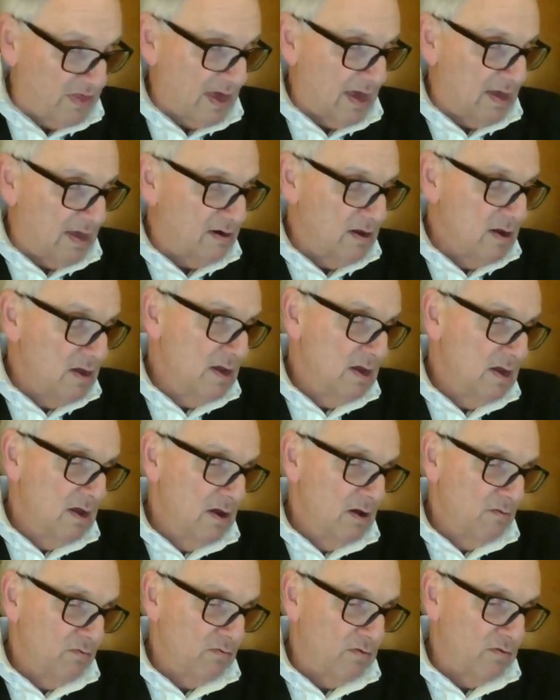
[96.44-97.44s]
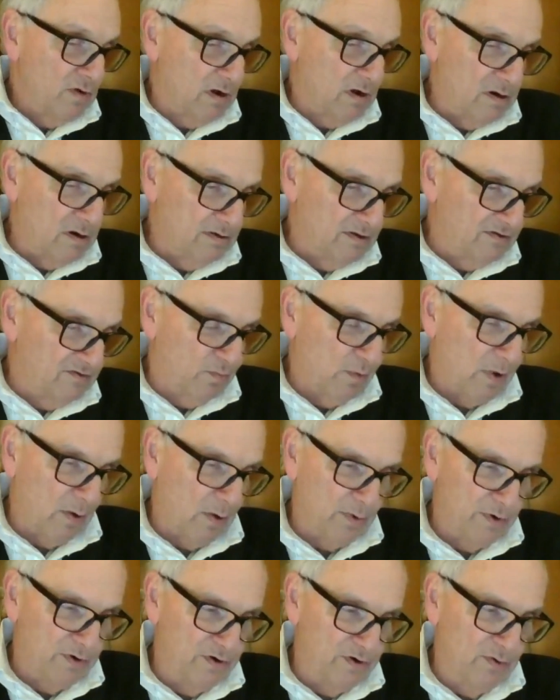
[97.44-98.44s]
that regardless
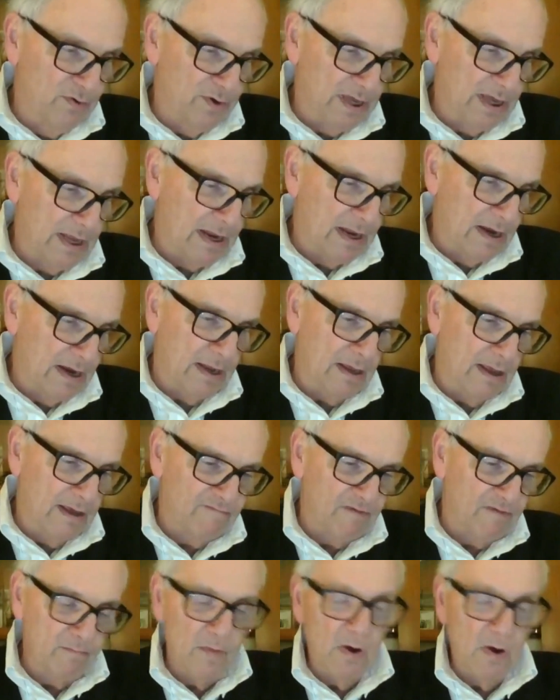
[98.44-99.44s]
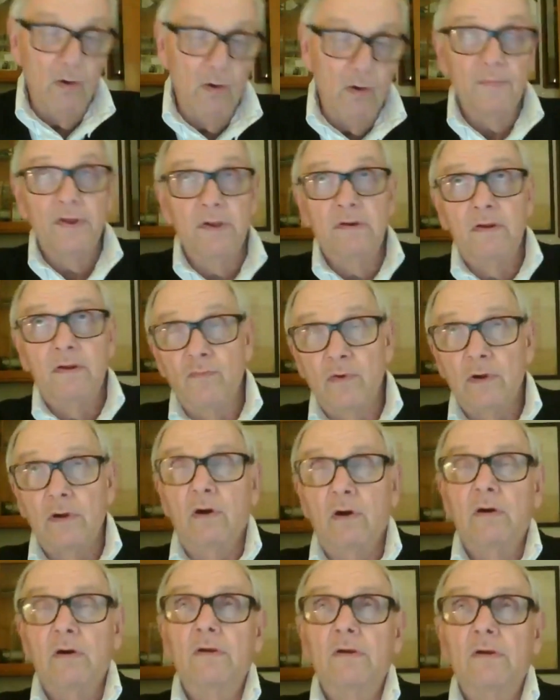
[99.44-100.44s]
what we're doing at any given moment and
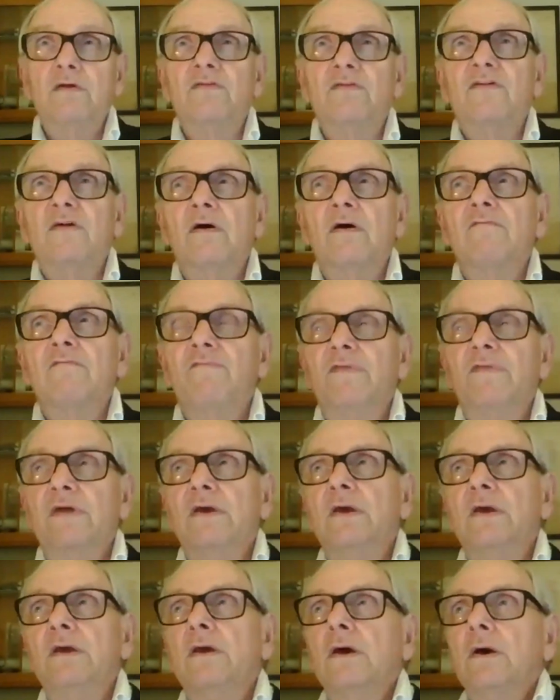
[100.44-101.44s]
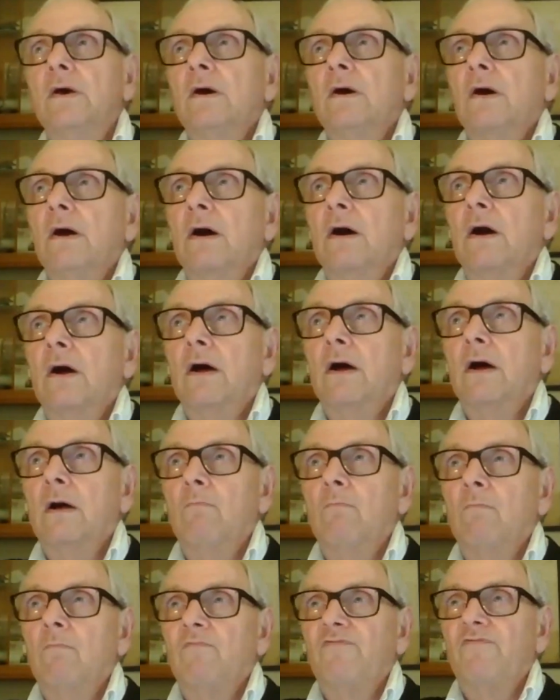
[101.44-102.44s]
regardless of the
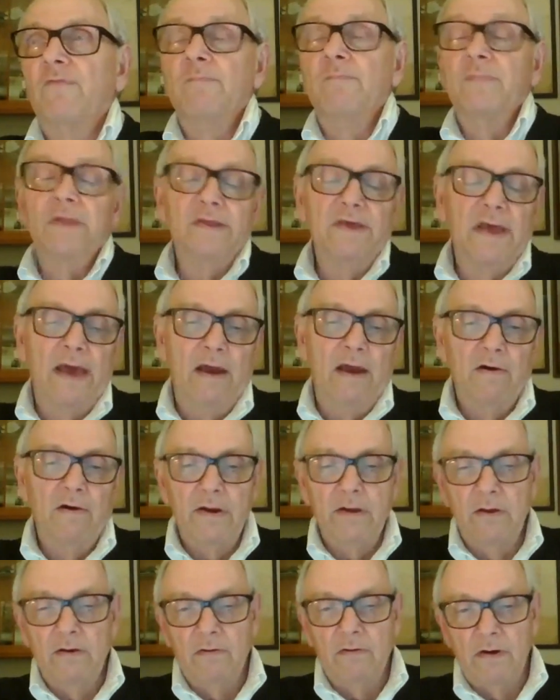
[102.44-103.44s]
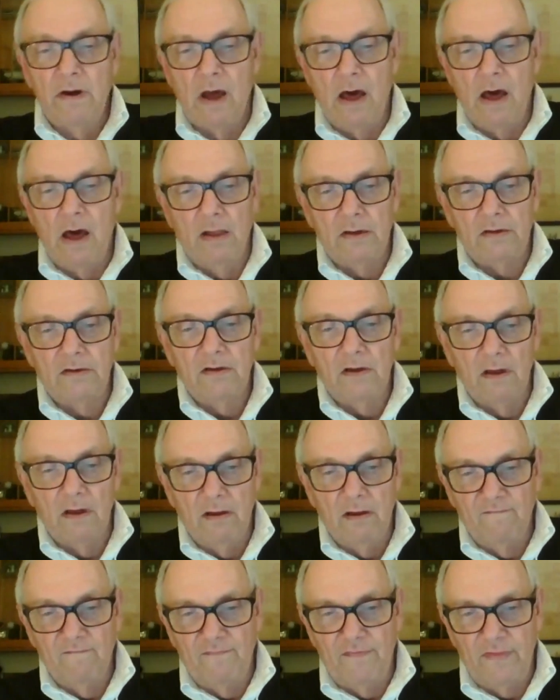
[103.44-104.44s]
familiarity or not
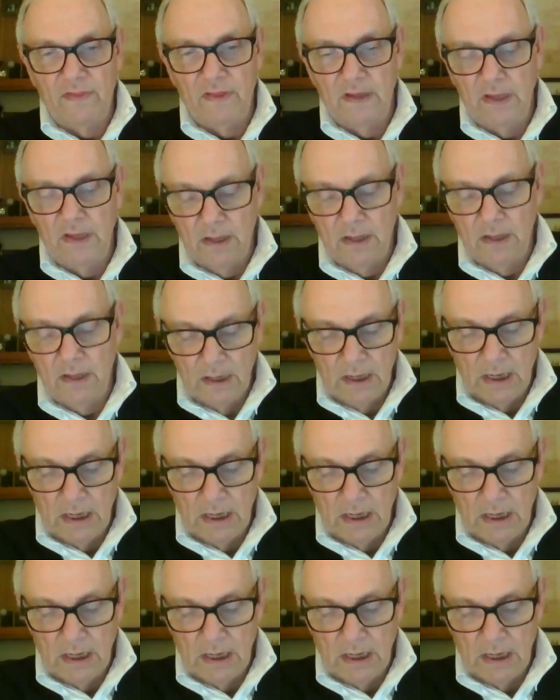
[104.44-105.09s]
of the